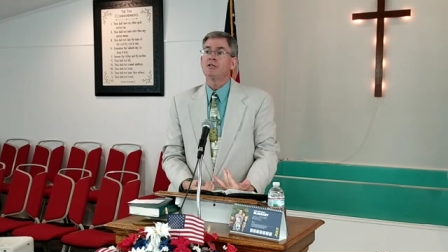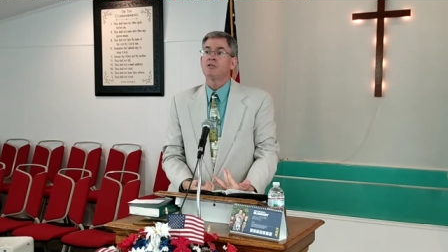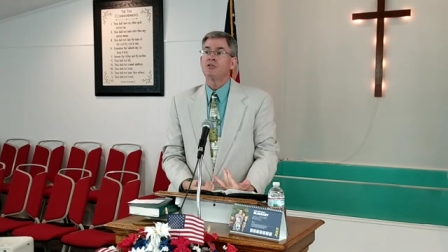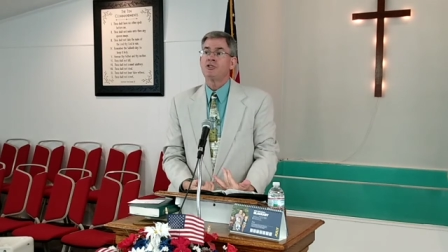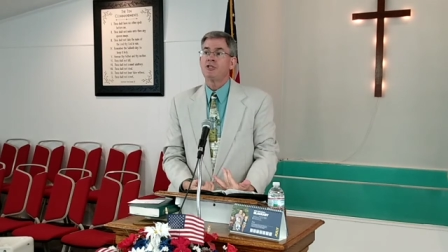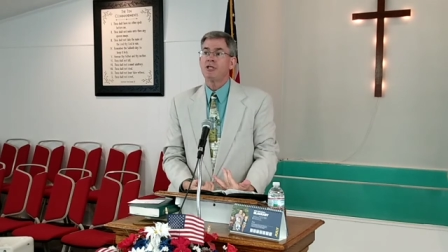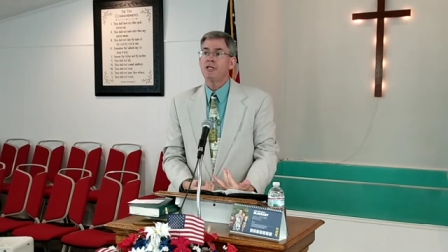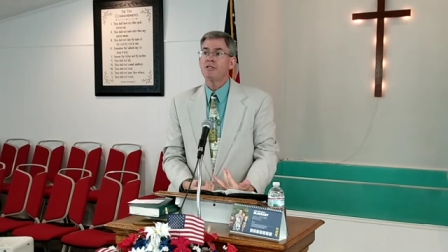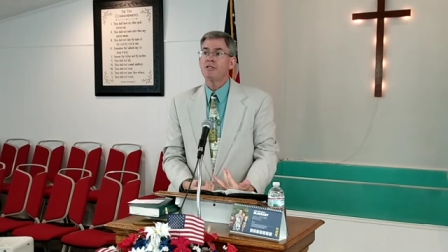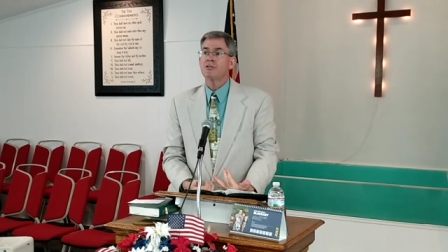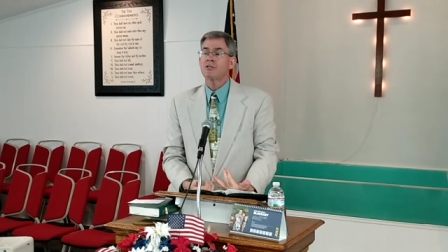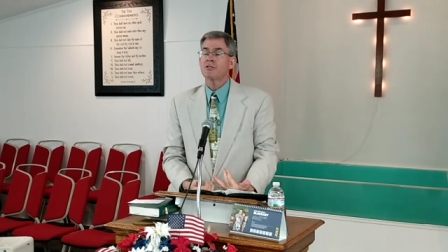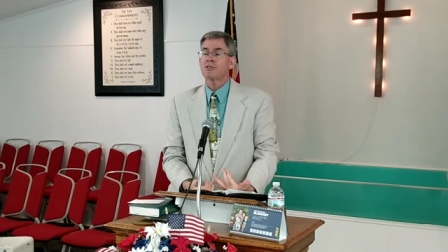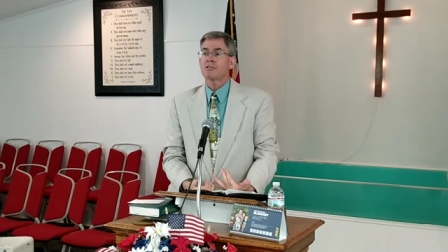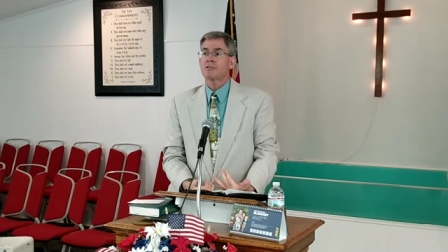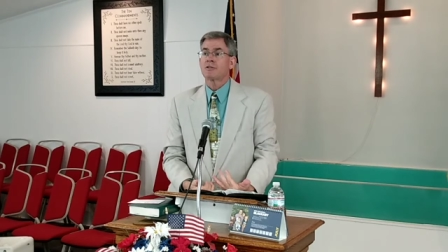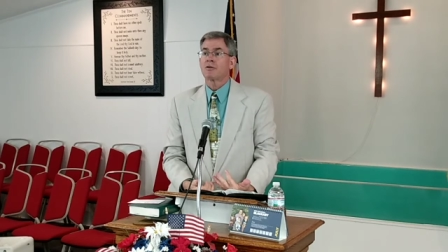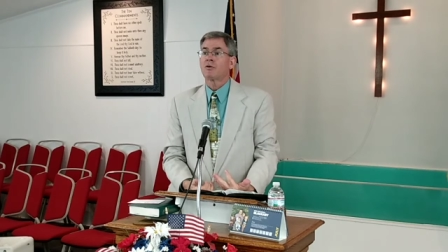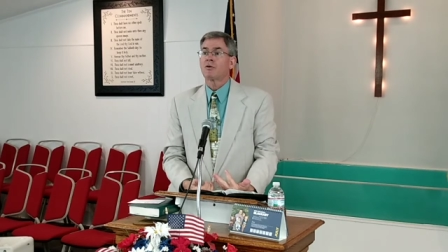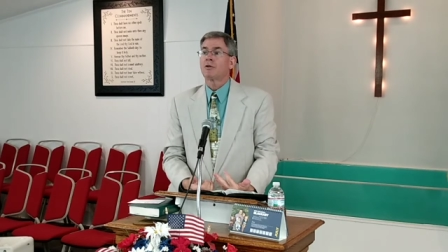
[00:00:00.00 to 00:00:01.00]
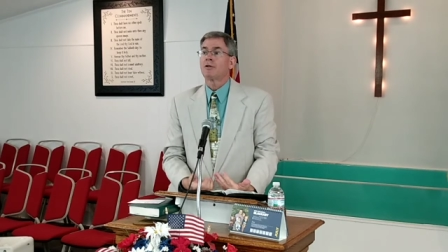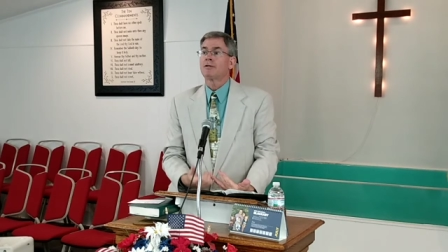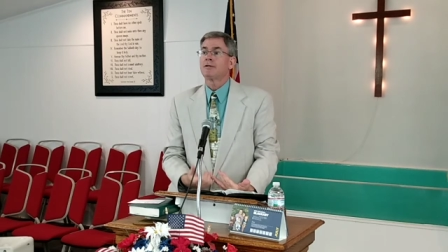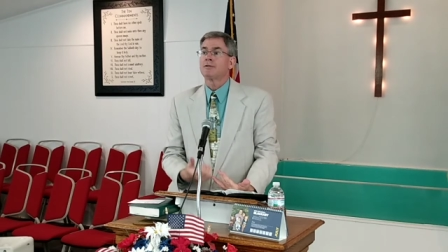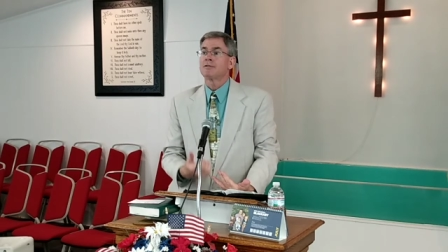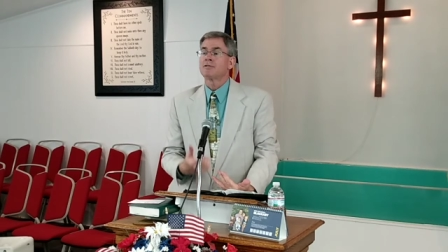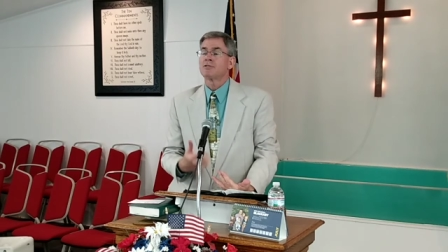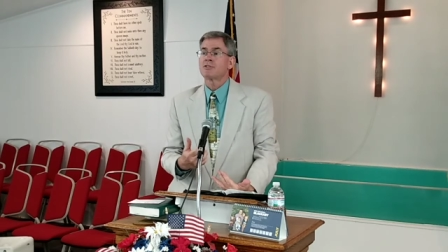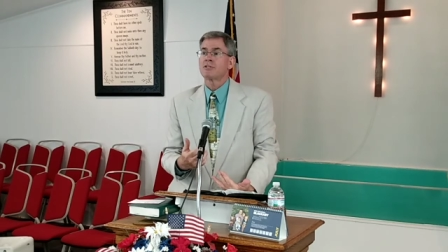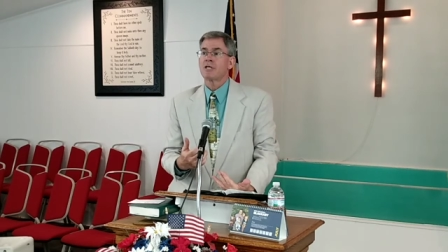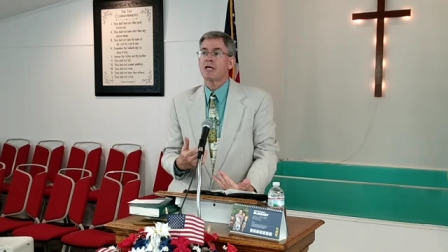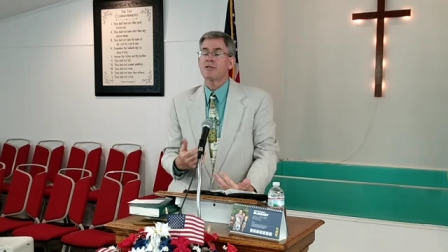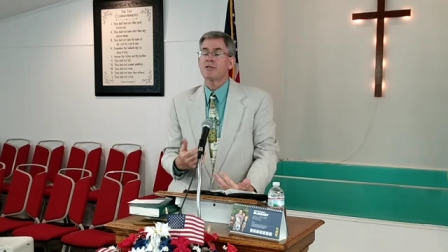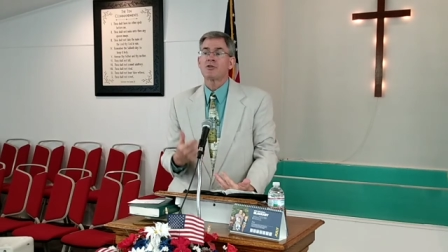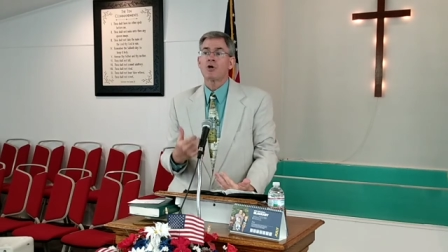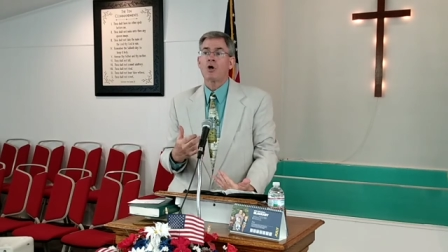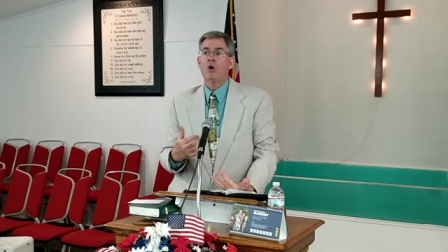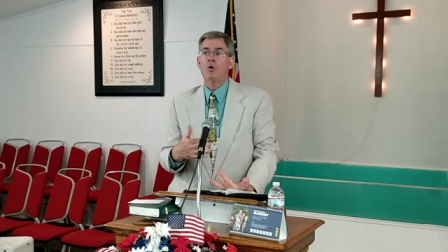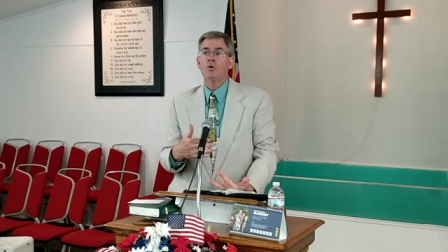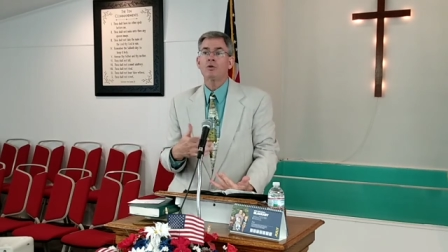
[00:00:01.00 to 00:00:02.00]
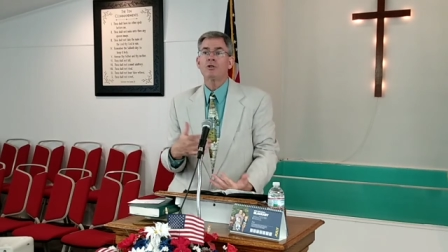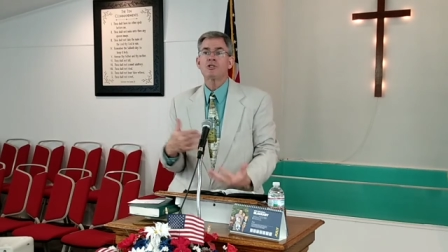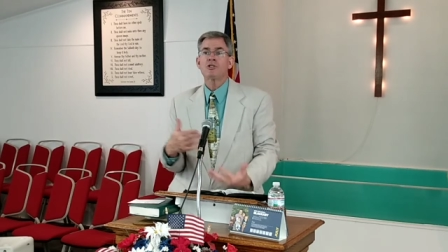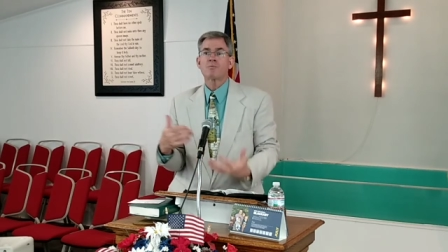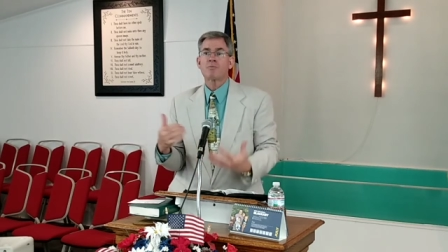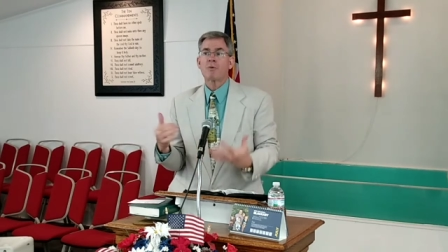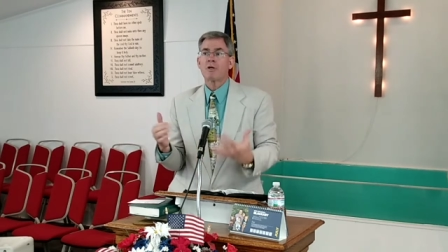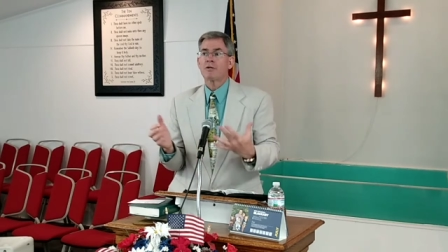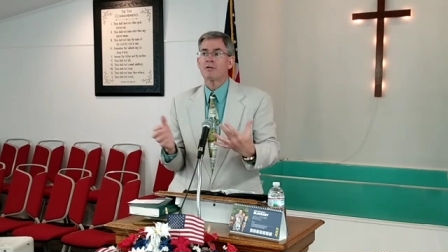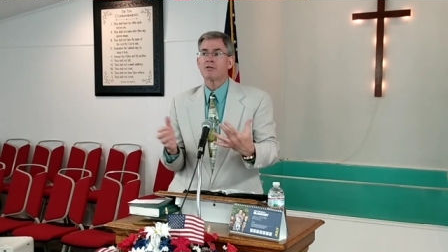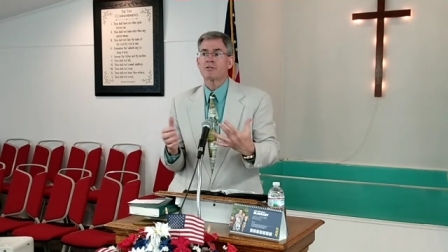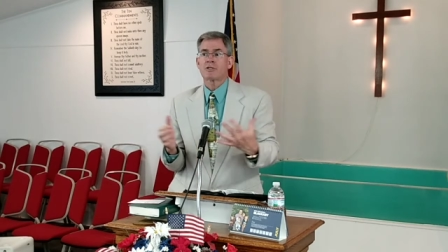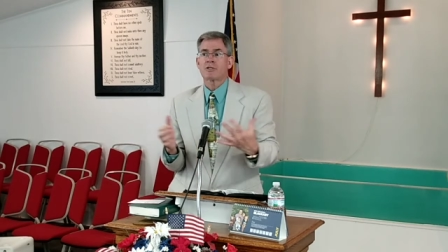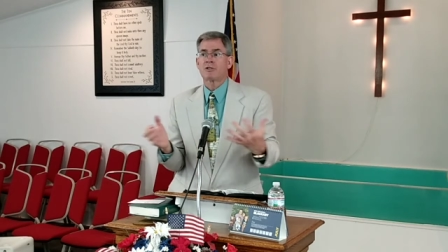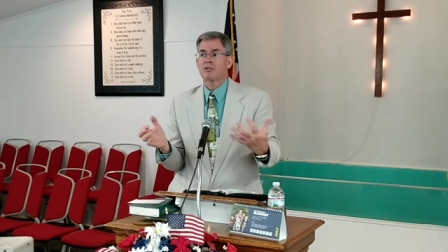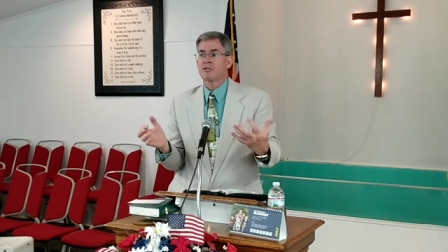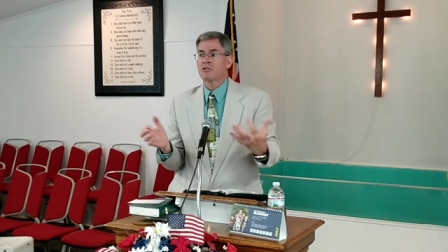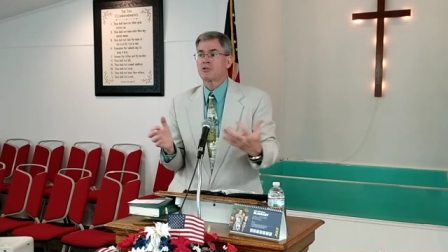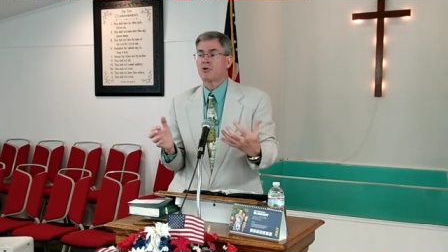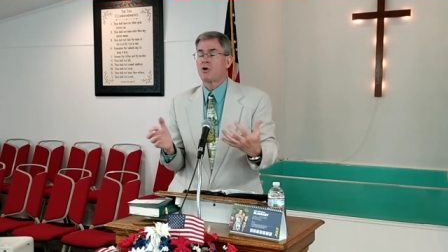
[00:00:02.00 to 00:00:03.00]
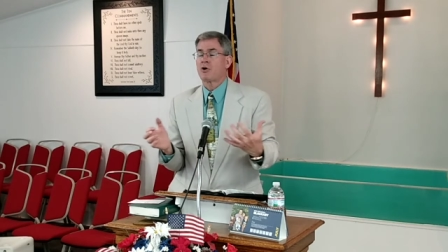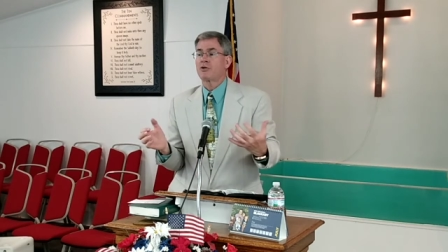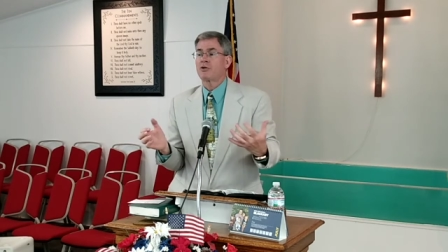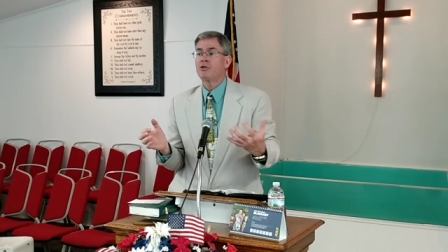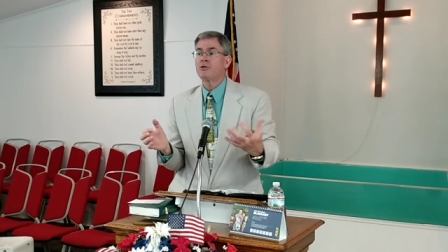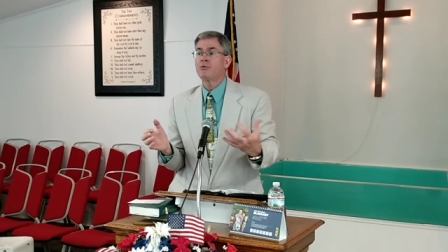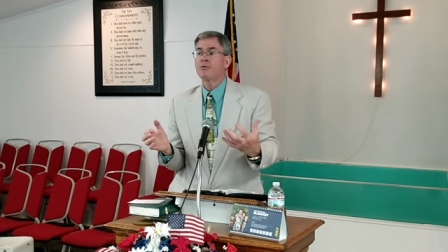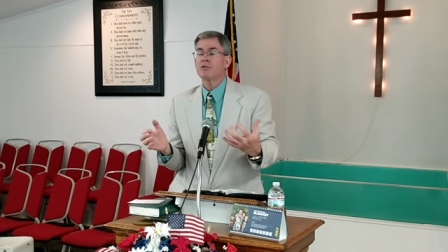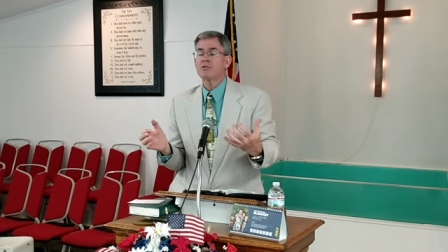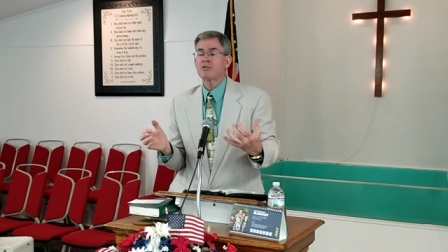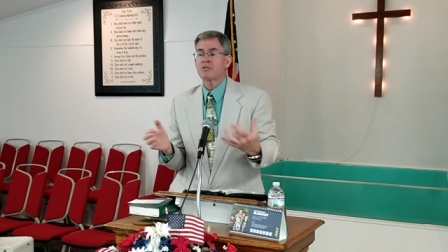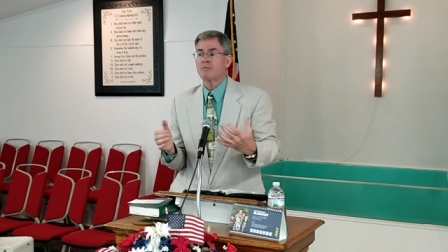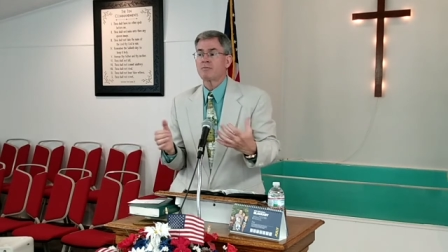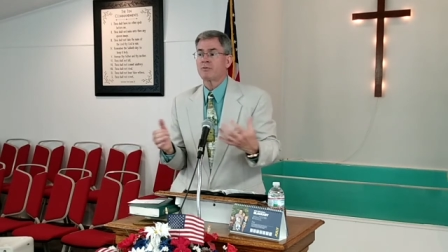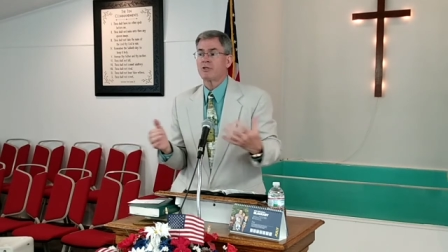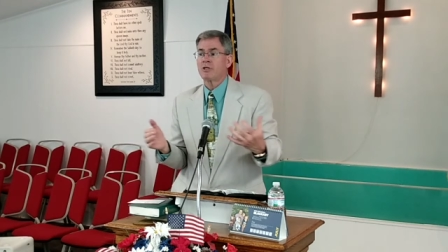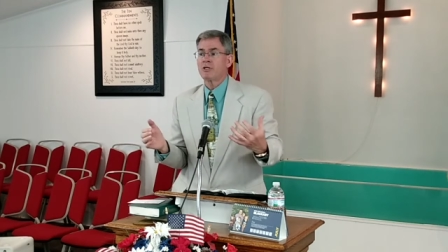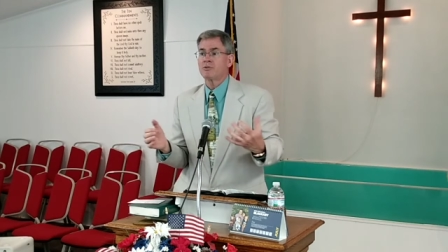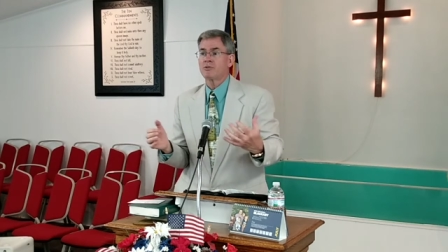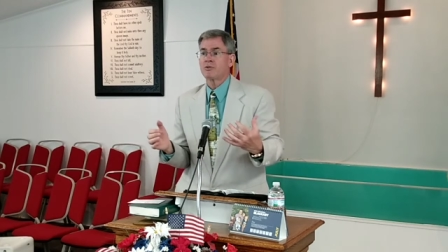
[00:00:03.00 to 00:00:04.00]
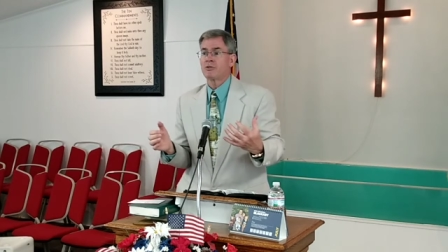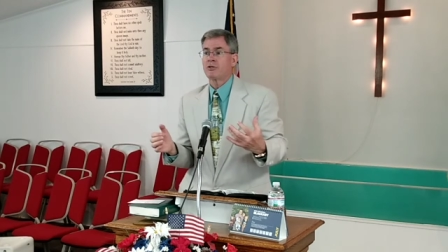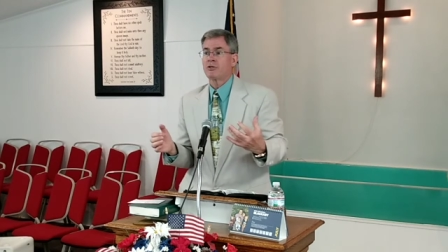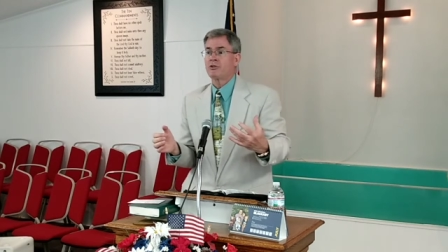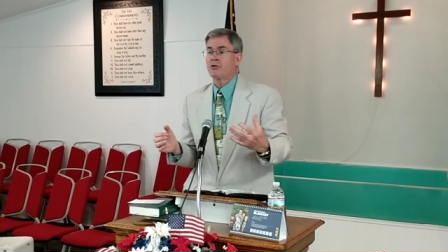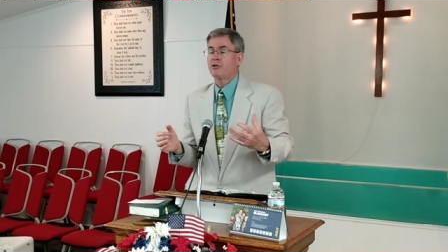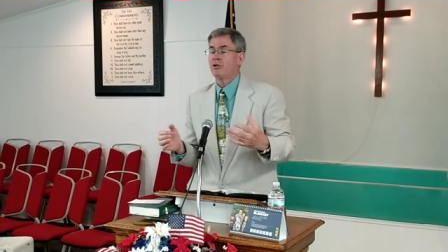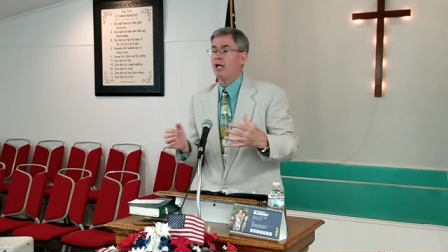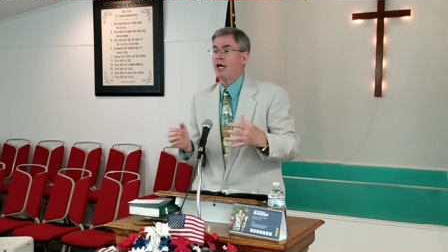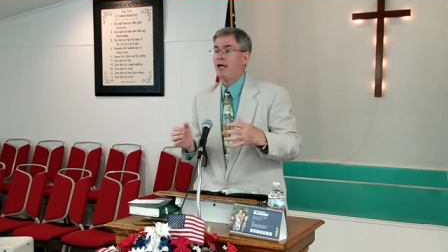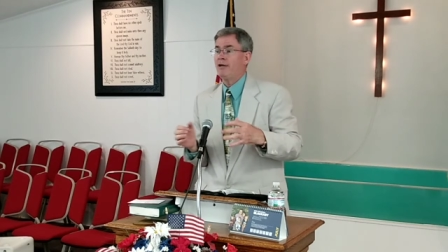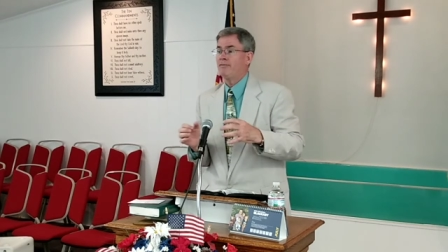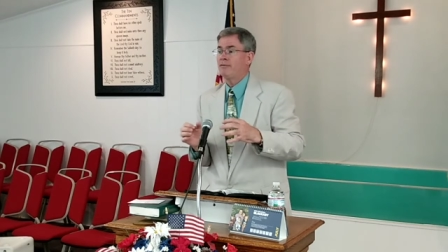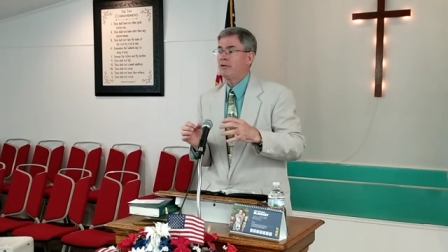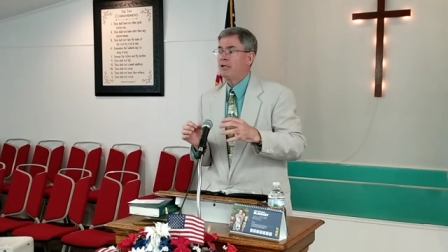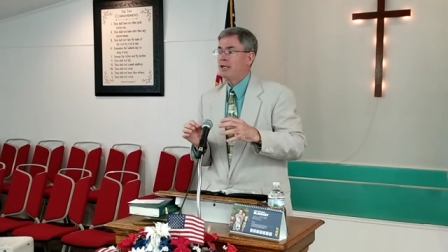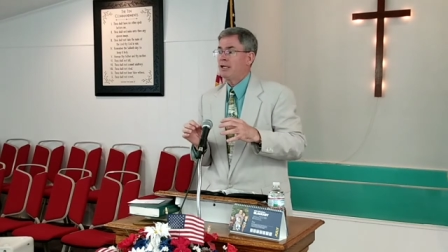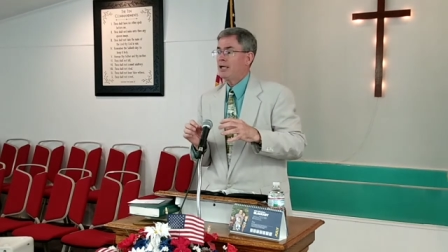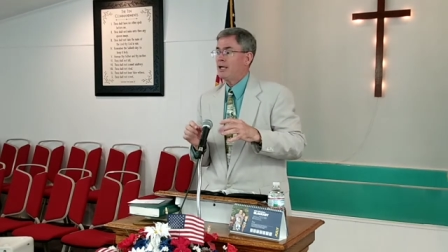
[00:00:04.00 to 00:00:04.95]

Jesus said the Holy Spirit is going to start doing some things within your life.